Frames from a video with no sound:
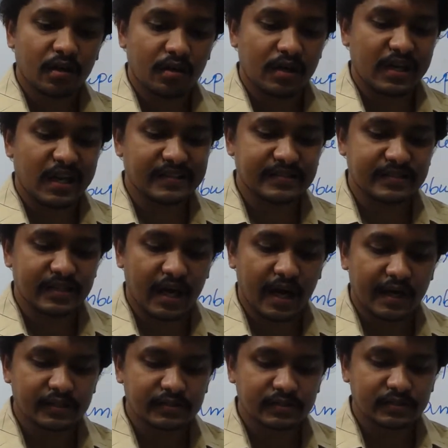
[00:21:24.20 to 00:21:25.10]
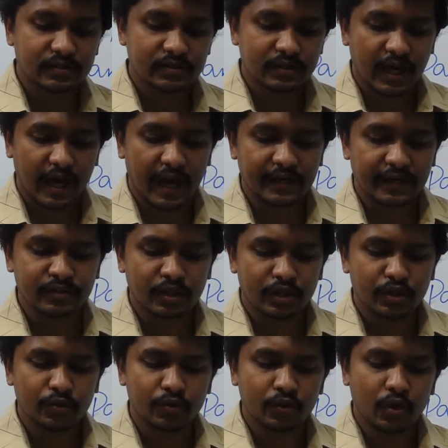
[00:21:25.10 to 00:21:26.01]
lizards, and
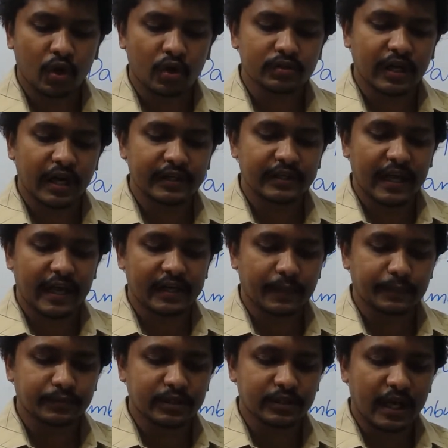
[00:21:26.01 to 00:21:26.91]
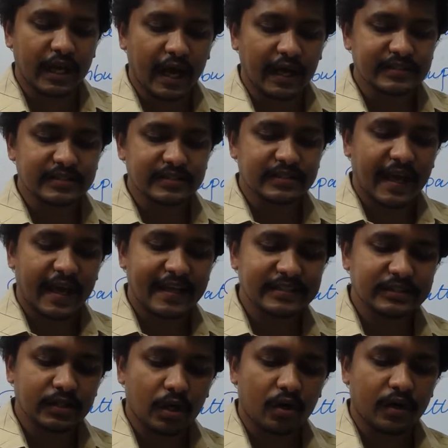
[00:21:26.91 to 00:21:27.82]
you know that a reptile has
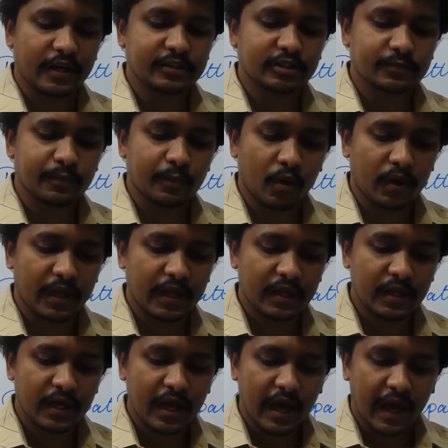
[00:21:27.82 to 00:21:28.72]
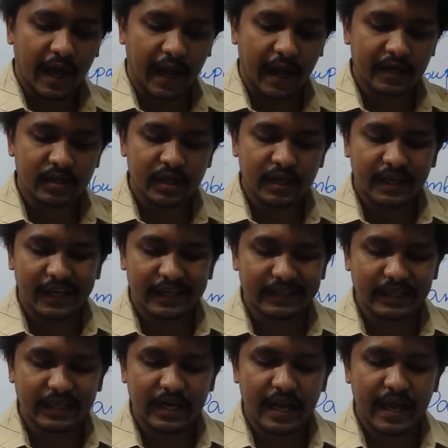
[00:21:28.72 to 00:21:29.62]
scales on its body and it
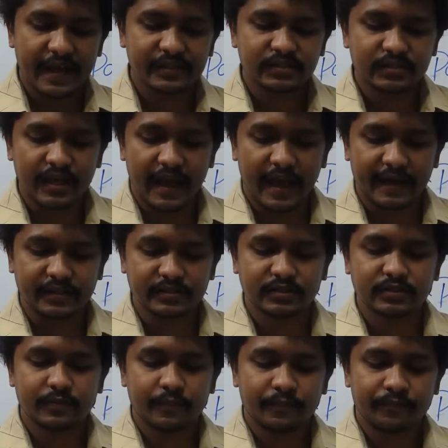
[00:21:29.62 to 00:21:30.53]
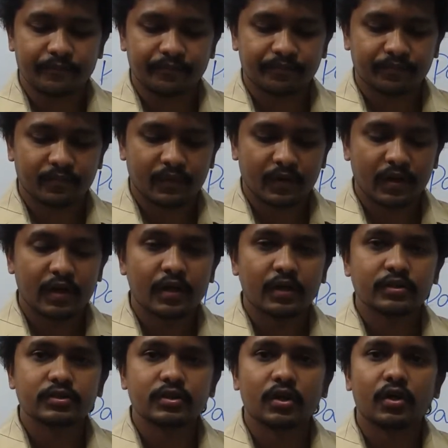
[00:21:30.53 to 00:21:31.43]
lays eggs.
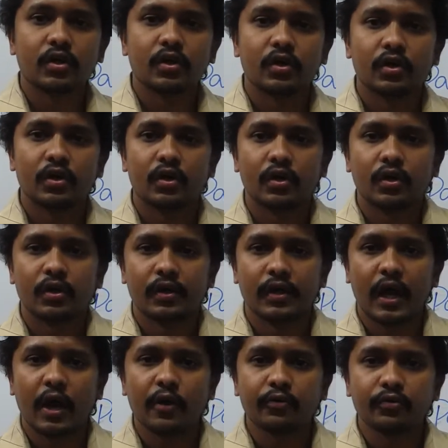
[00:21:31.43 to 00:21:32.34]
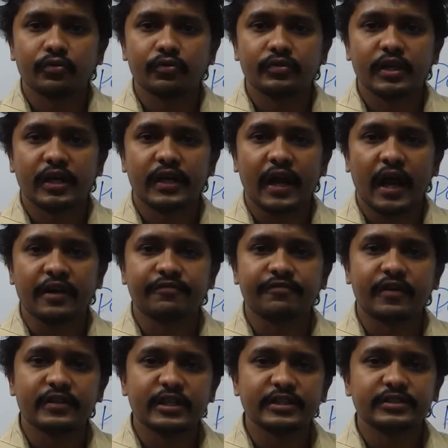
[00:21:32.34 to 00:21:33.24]
So now the
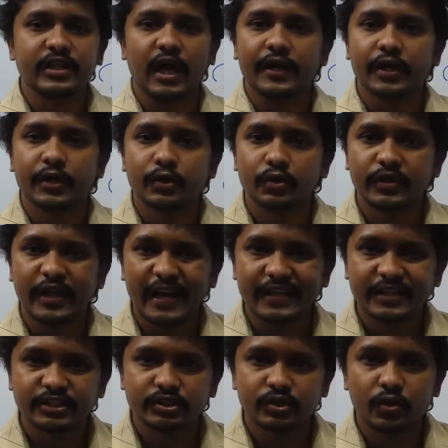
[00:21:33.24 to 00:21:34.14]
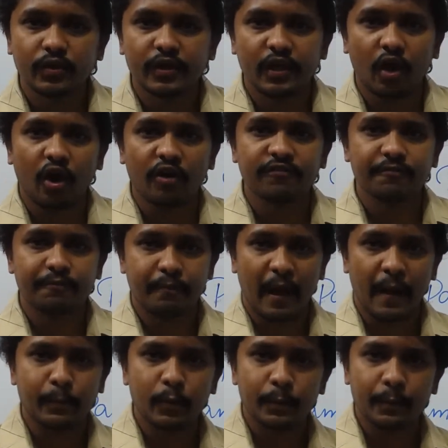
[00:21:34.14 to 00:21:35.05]
grandfather started to tell the story of
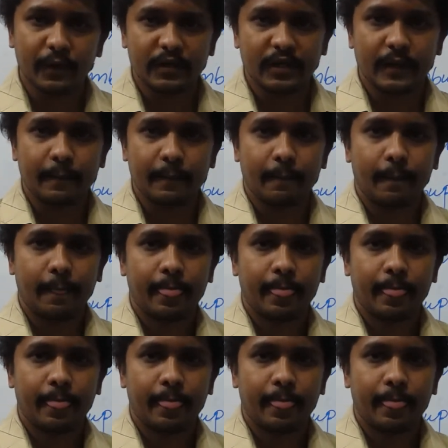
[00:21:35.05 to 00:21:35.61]
Pambupati.